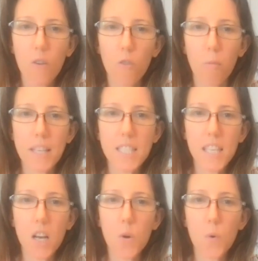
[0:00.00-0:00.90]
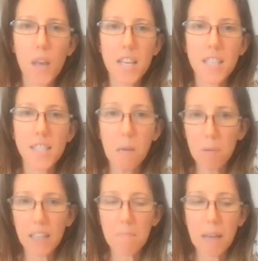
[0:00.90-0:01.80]
Romesco is
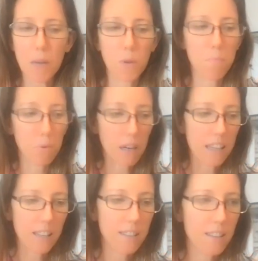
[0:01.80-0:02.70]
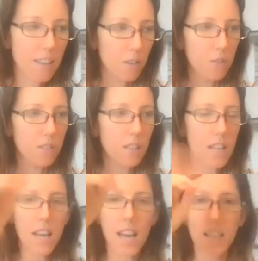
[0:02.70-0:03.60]
typically made with bread, though.
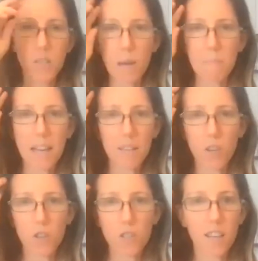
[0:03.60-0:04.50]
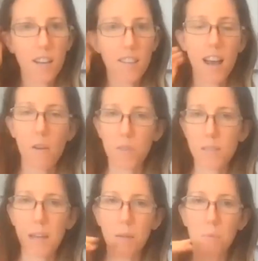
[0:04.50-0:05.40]
And so I made a version that was
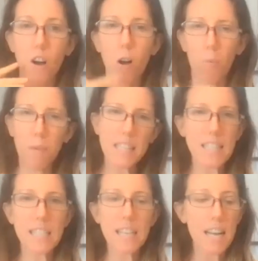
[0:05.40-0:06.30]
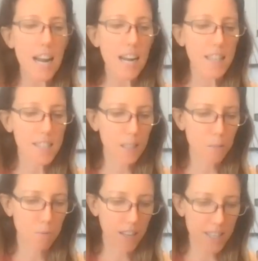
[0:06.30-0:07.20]
made with almonds instead of
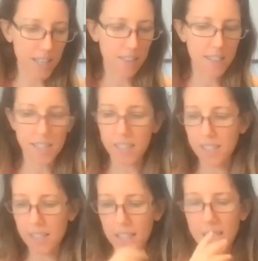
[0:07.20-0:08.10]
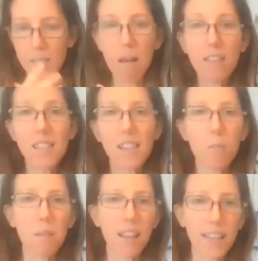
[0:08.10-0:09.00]
bread. And this smells a little
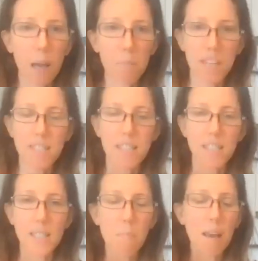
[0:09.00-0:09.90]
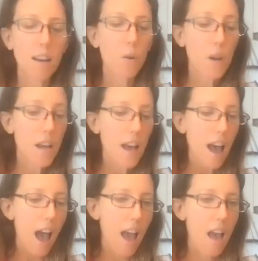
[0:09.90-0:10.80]
bit like that because it's tomato
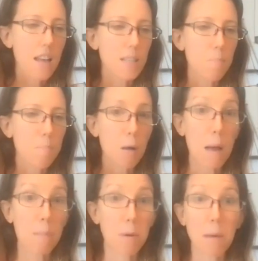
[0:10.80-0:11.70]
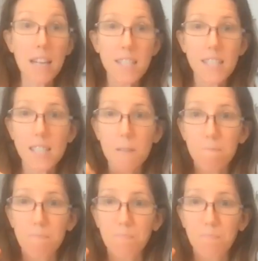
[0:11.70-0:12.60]
and bell pepper based.
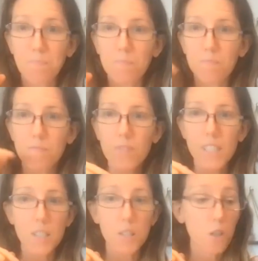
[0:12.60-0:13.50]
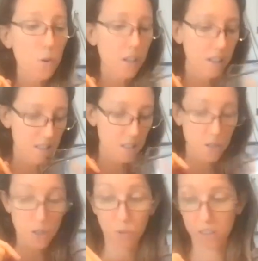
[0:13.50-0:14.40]
So good. This is so
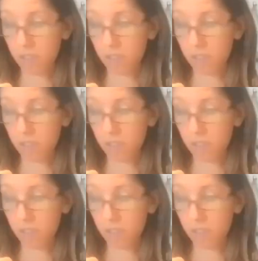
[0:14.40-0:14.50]
good.